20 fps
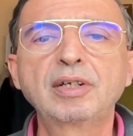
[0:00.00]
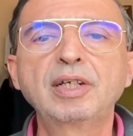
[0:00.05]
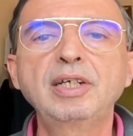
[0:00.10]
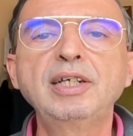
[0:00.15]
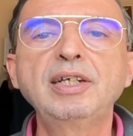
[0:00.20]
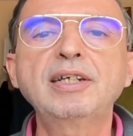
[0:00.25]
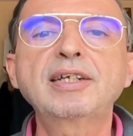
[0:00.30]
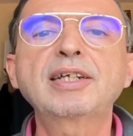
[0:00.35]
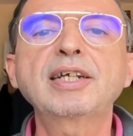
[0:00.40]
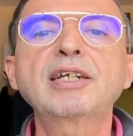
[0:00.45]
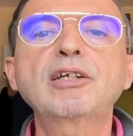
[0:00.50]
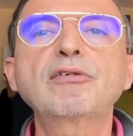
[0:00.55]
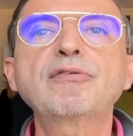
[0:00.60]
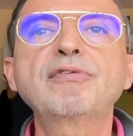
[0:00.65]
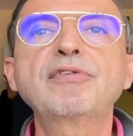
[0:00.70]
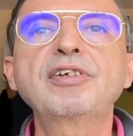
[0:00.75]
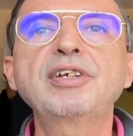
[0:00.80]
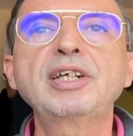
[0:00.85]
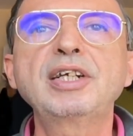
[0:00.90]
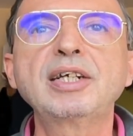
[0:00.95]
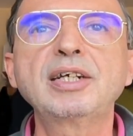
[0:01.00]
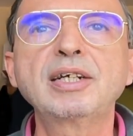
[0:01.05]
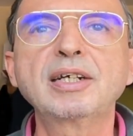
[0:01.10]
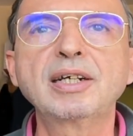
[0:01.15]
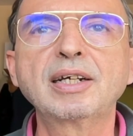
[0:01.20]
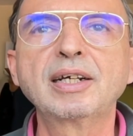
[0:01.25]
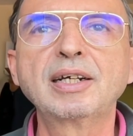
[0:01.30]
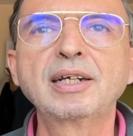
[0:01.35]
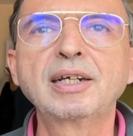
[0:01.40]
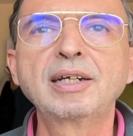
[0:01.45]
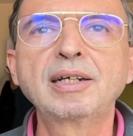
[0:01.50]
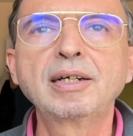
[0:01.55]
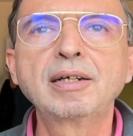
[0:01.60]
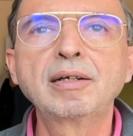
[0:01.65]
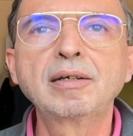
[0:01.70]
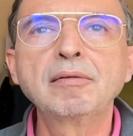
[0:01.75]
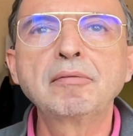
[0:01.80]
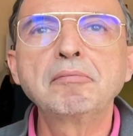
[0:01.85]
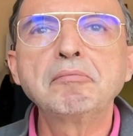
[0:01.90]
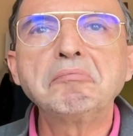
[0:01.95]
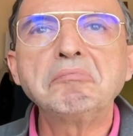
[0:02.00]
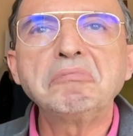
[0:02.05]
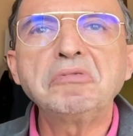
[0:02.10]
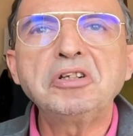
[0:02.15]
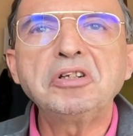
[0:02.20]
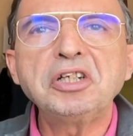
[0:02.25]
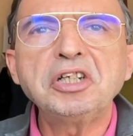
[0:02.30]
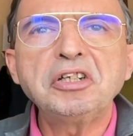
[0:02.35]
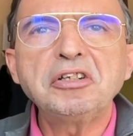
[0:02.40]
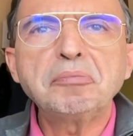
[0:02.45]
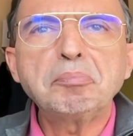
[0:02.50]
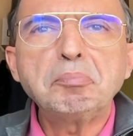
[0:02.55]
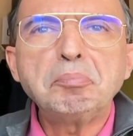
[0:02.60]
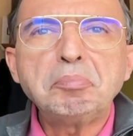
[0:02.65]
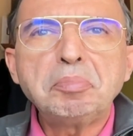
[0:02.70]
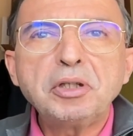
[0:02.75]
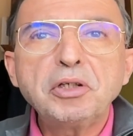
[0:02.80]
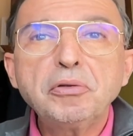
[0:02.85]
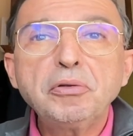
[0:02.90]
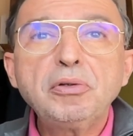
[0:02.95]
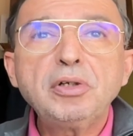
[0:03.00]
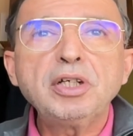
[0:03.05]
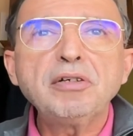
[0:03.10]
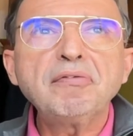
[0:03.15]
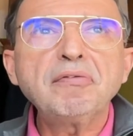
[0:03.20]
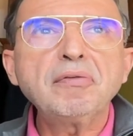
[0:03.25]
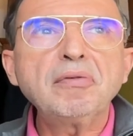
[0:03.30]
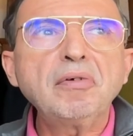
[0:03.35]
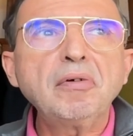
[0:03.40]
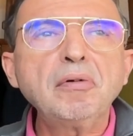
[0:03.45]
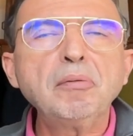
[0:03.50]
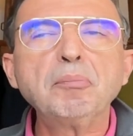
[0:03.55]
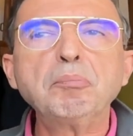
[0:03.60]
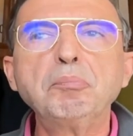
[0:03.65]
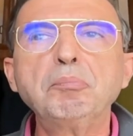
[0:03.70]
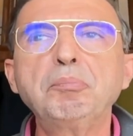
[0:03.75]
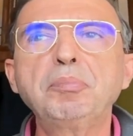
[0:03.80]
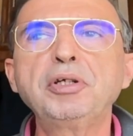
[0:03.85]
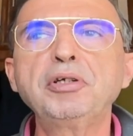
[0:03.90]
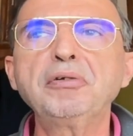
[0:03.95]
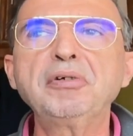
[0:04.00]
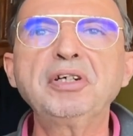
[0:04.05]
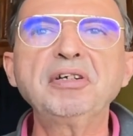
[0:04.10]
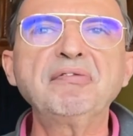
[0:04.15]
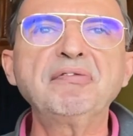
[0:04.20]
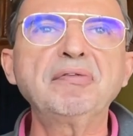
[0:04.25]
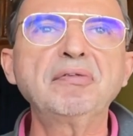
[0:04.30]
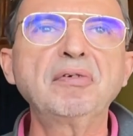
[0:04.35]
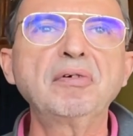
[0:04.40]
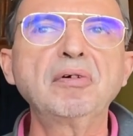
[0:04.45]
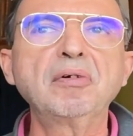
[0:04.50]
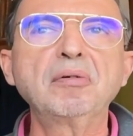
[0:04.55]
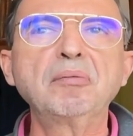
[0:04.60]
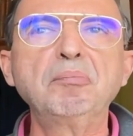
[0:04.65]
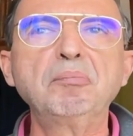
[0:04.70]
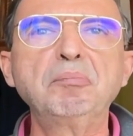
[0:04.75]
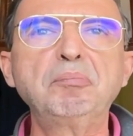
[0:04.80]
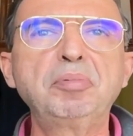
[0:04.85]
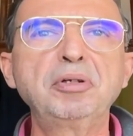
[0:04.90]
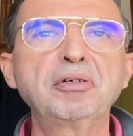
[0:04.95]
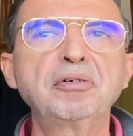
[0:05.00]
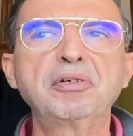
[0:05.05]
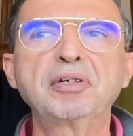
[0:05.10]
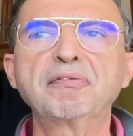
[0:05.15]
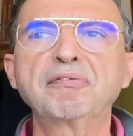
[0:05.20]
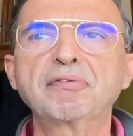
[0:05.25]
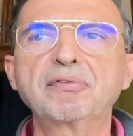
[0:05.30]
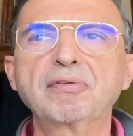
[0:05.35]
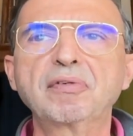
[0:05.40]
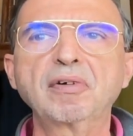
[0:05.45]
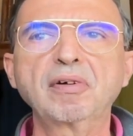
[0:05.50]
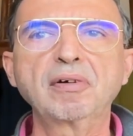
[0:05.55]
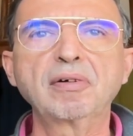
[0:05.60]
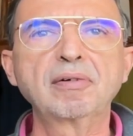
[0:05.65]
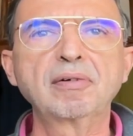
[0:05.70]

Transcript: instead of seeing this beautiful, beautiful, beautiful